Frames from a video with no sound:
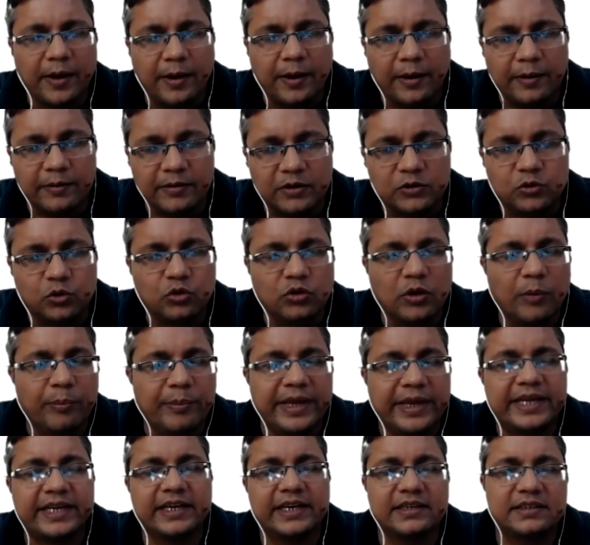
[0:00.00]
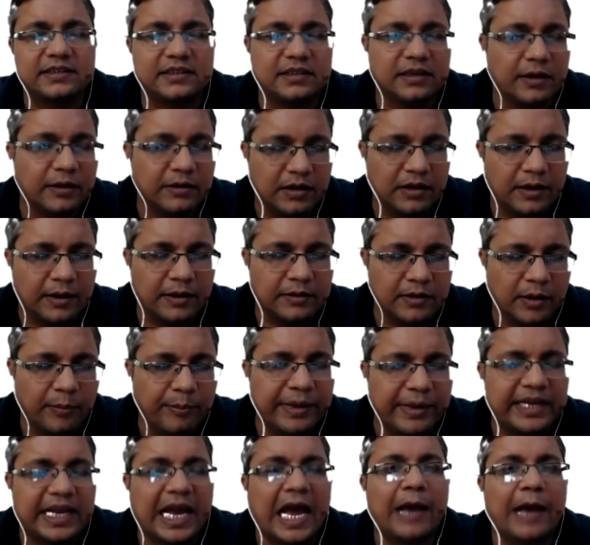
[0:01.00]
to make it
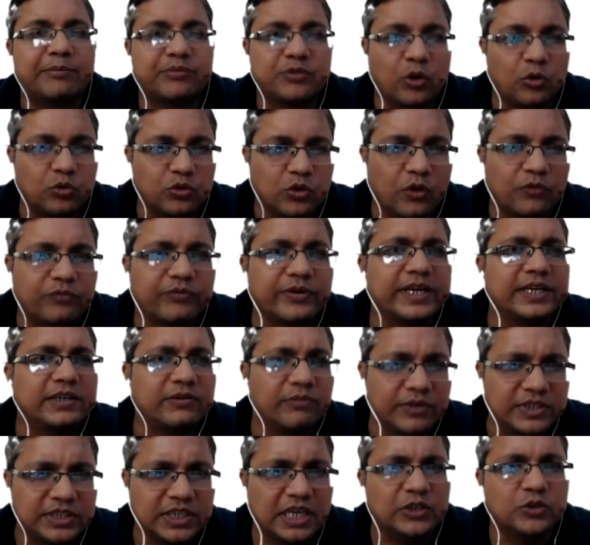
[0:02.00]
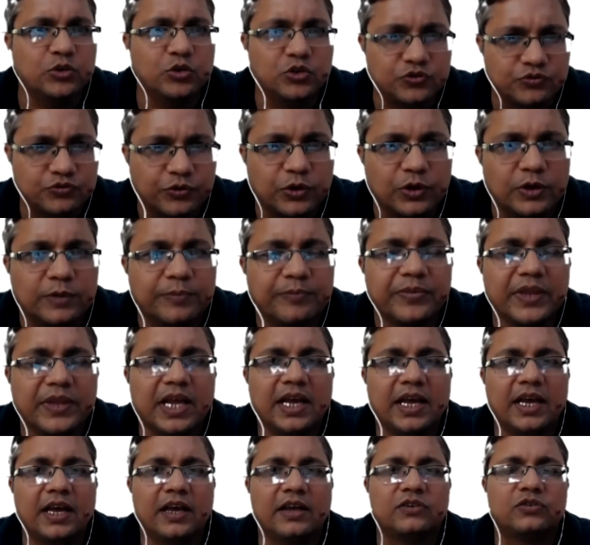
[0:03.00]
make apps out of it, which are useful.
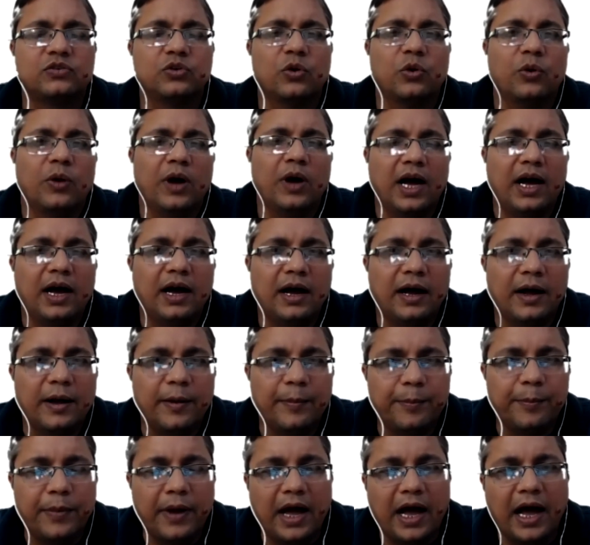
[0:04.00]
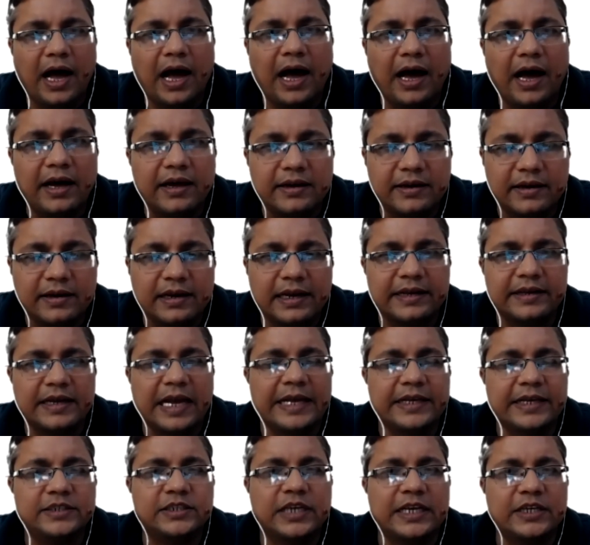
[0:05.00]
So,
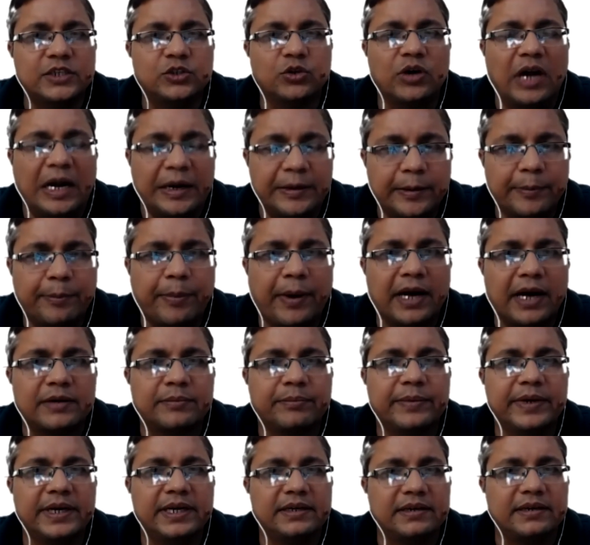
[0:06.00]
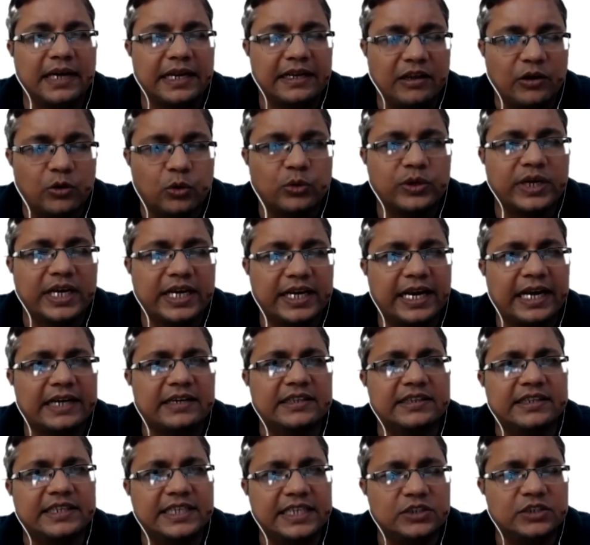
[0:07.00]
is your department like looking at
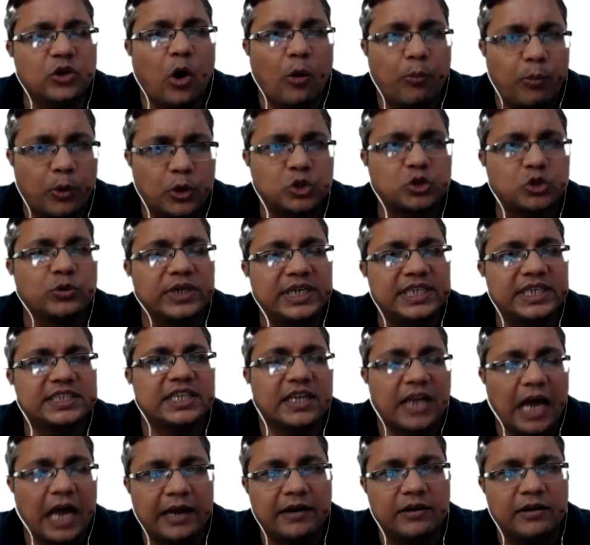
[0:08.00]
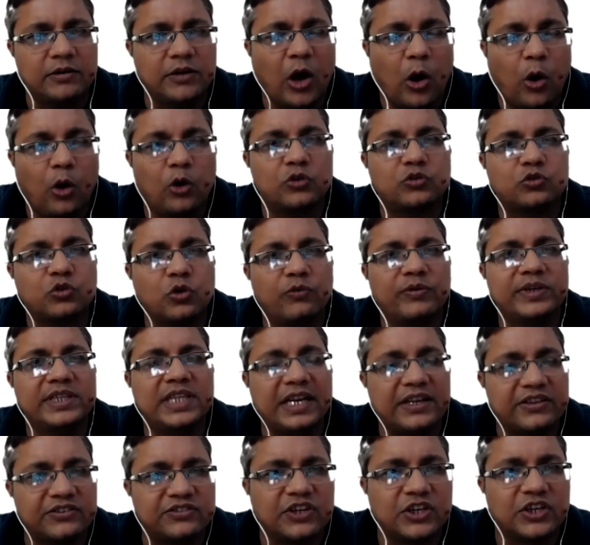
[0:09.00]
these opportunities and also with
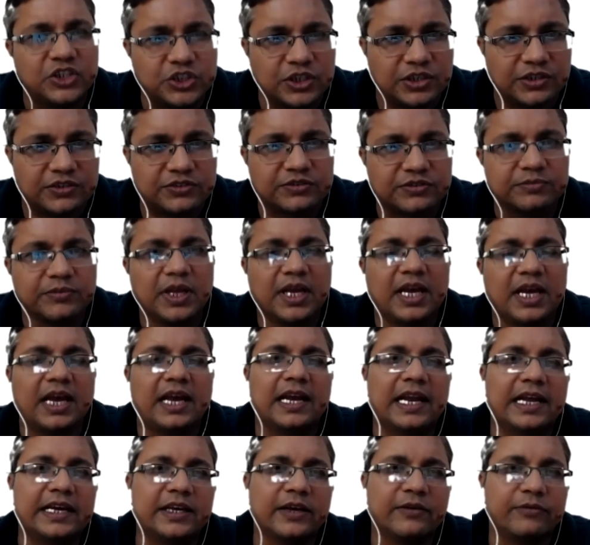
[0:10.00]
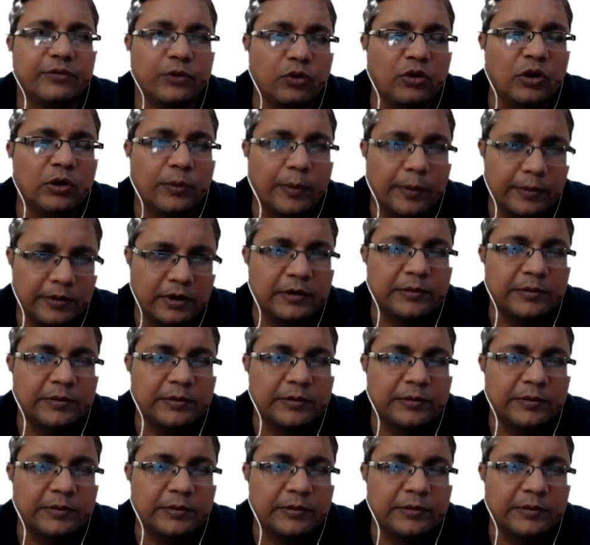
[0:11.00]
the researchers? Like if you